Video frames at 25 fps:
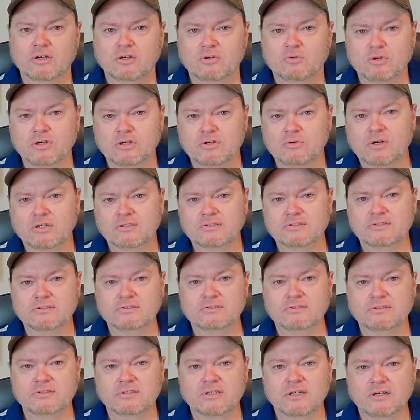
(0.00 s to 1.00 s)
question
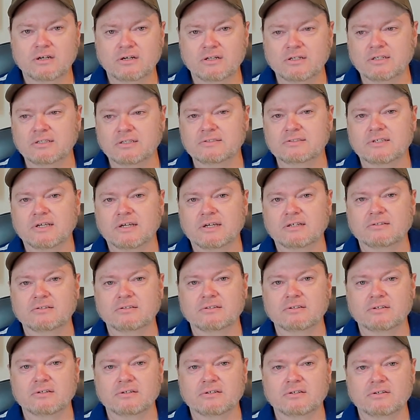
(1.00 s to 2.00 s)
to the audience out
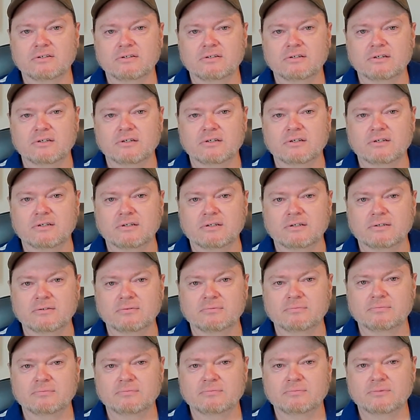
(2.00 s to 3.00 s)
there.
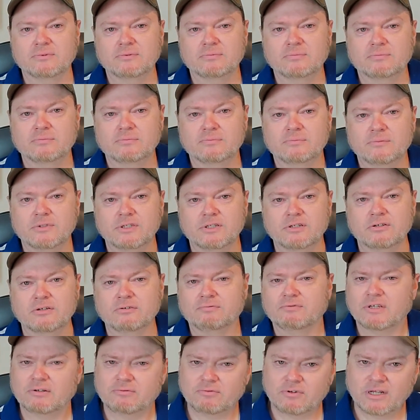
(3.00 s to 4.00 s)
Have
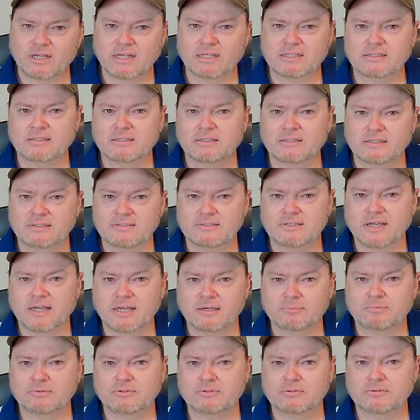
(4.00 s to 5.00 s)
you ever had this
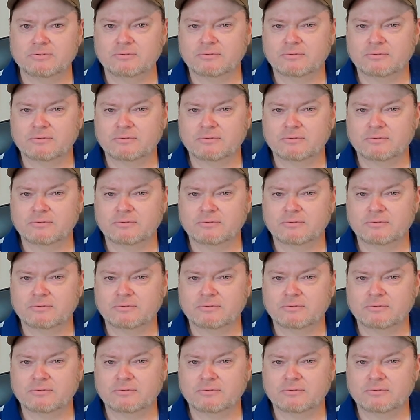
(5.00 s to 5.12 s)
happen?